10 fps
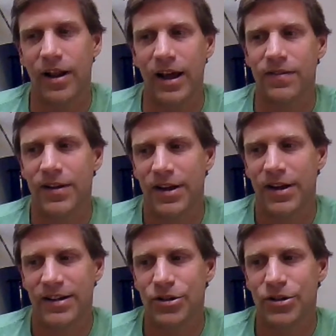life.
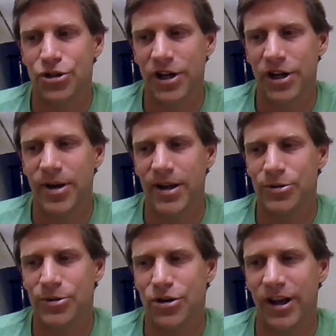And so, transhumania
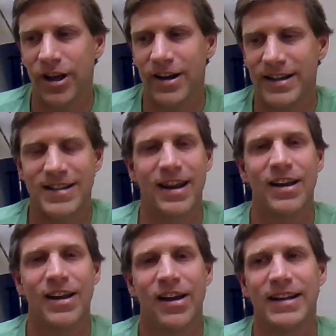was created as that
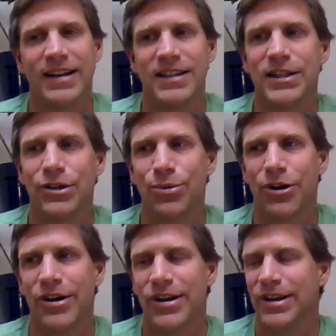ideal
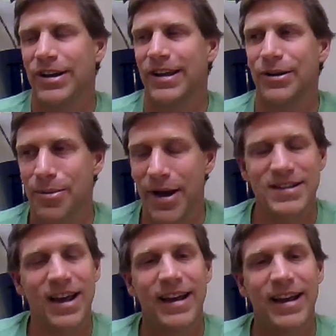where you know the best
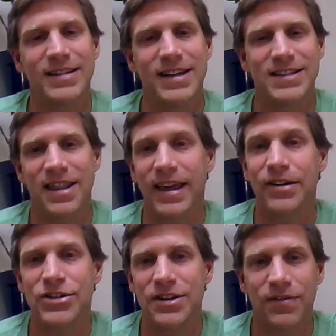scientists and
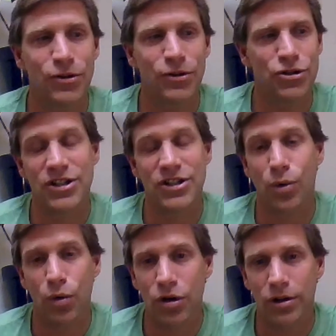thinkers and futurists in the
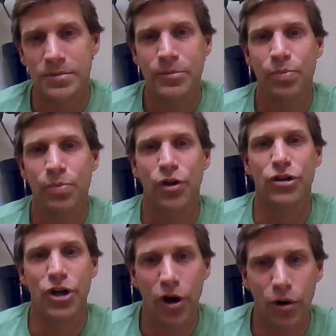world
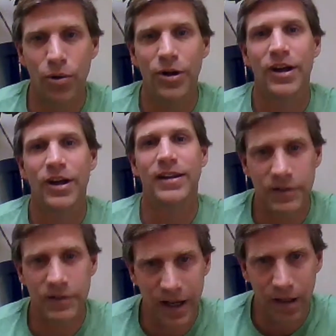could go live
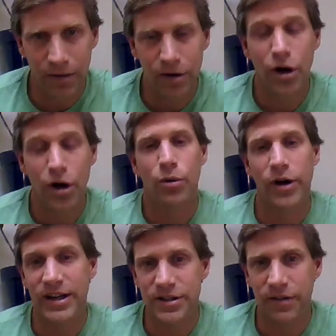together,
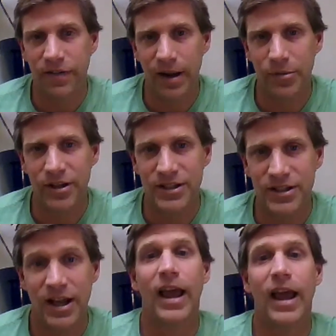raise their families,
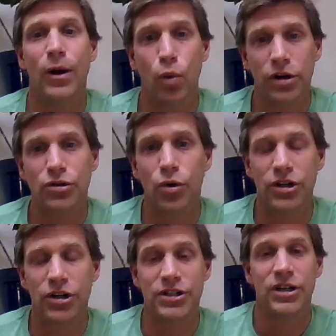and work
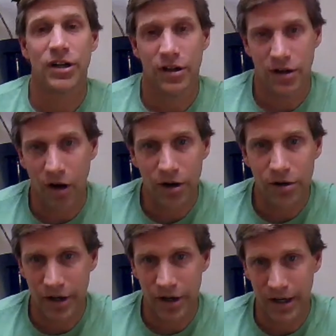towards
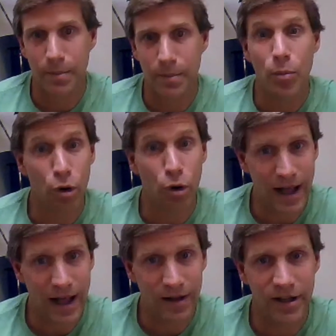conquering um,
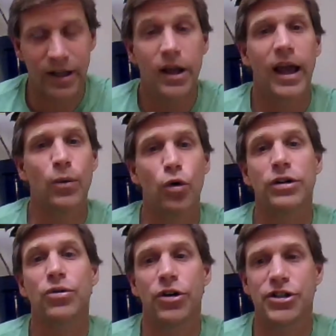mortality and
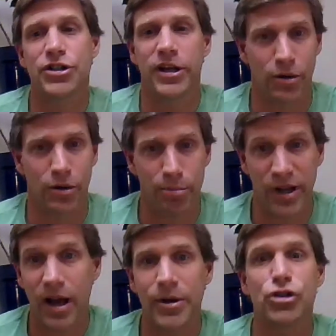work towards you know
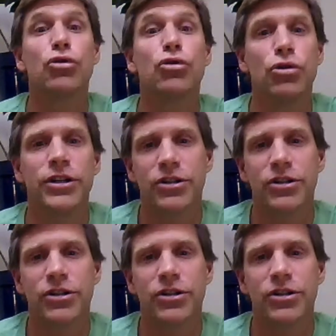becoming truly